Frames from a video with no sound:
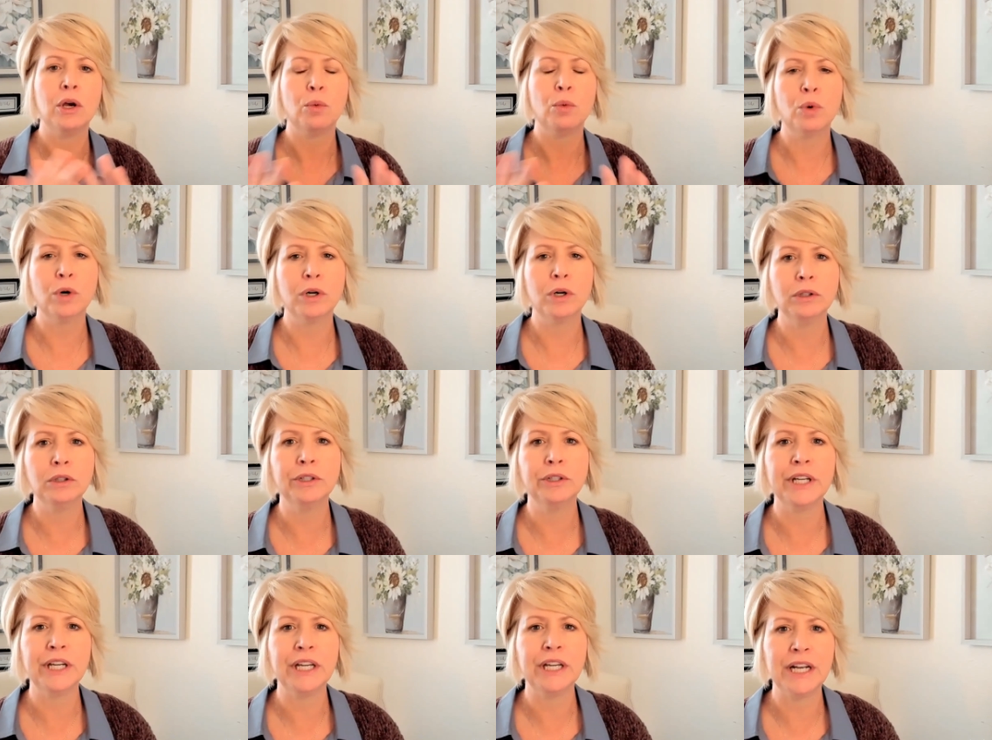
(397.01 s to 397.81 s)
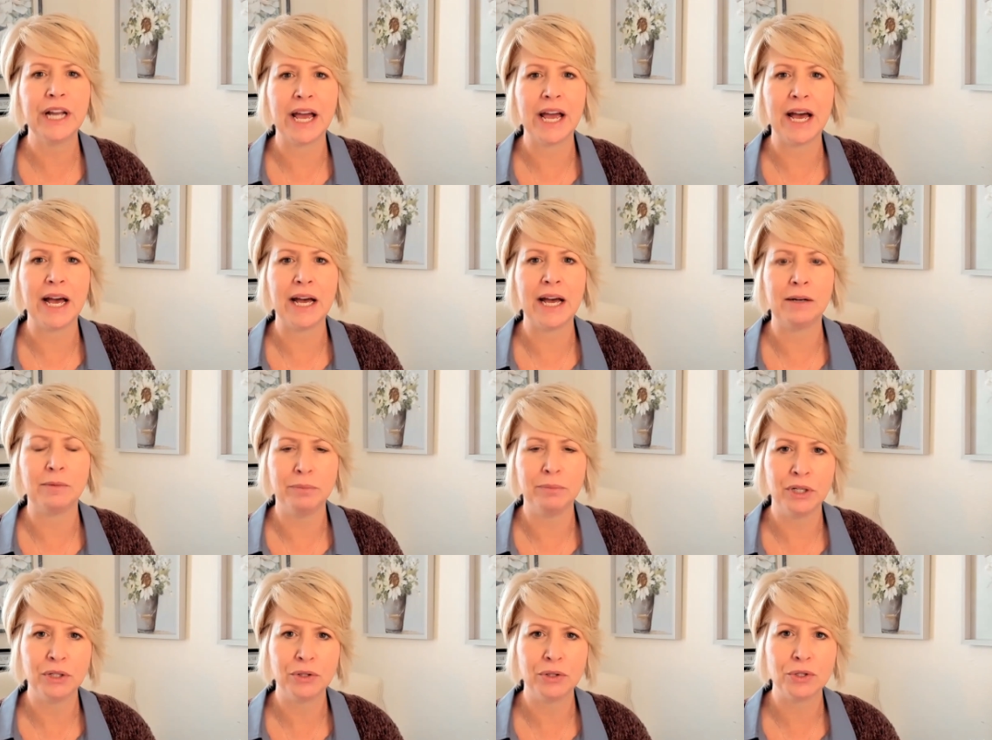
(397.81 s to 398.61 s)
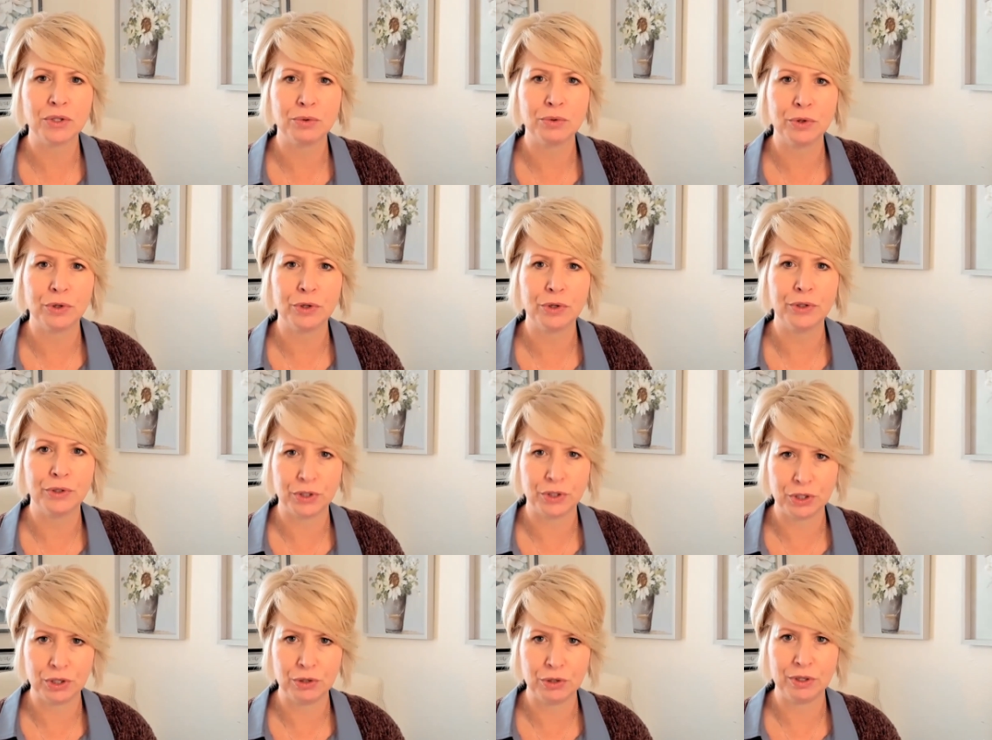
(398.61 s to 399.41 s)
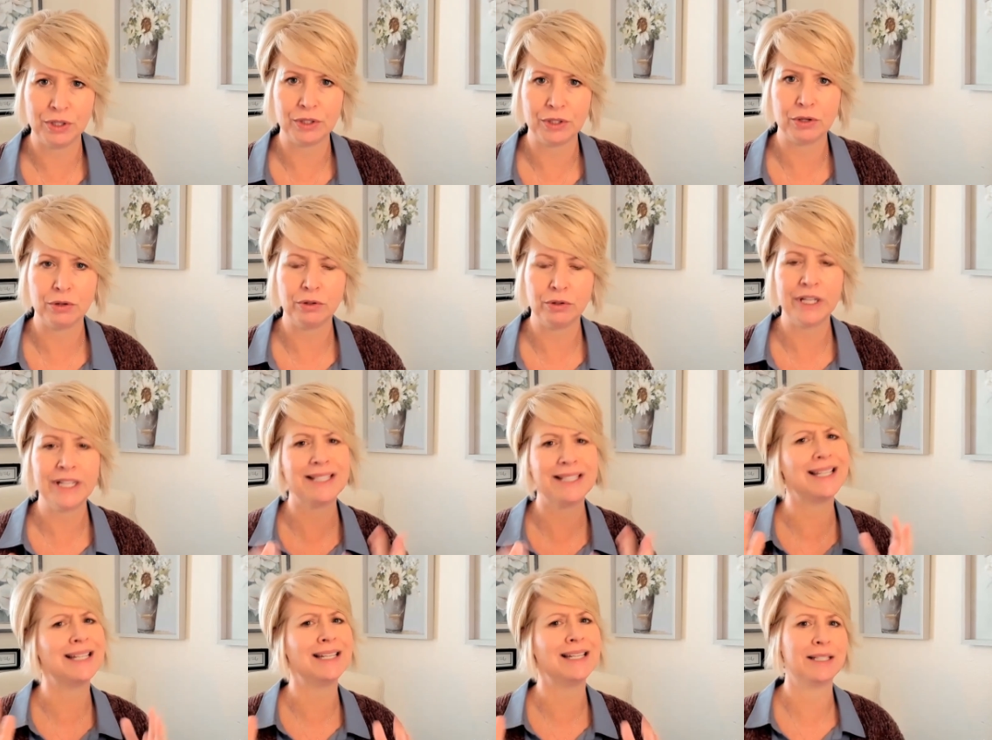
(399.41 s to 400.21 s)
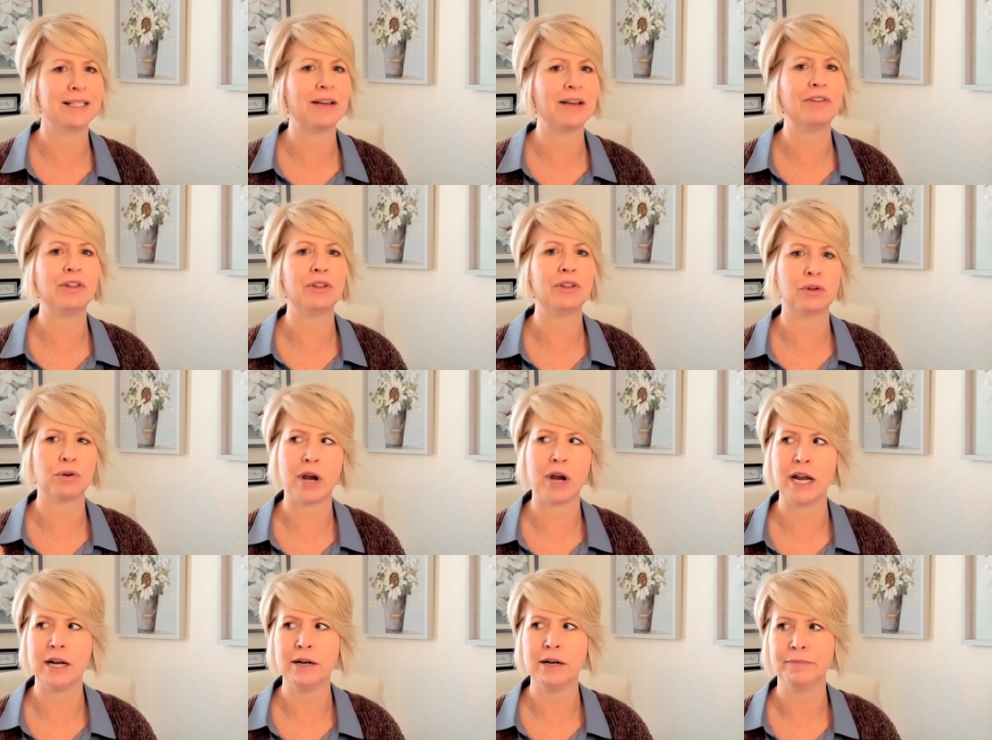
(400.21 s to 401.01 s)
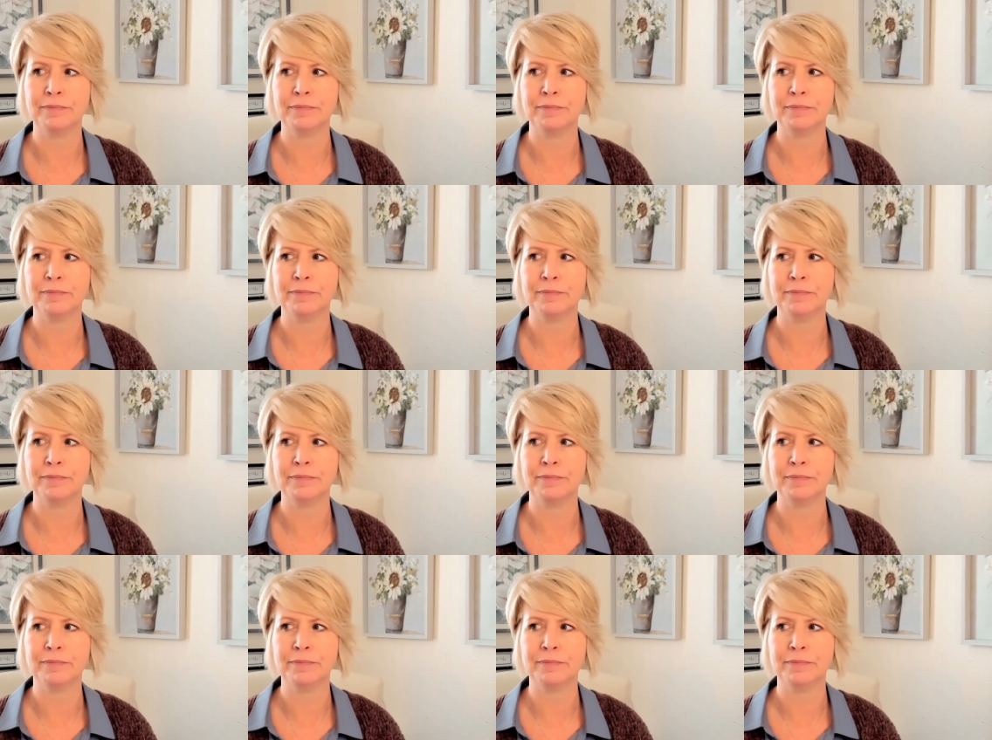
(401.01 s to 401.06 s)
We're looking at middle school students. So let's say seventh grade.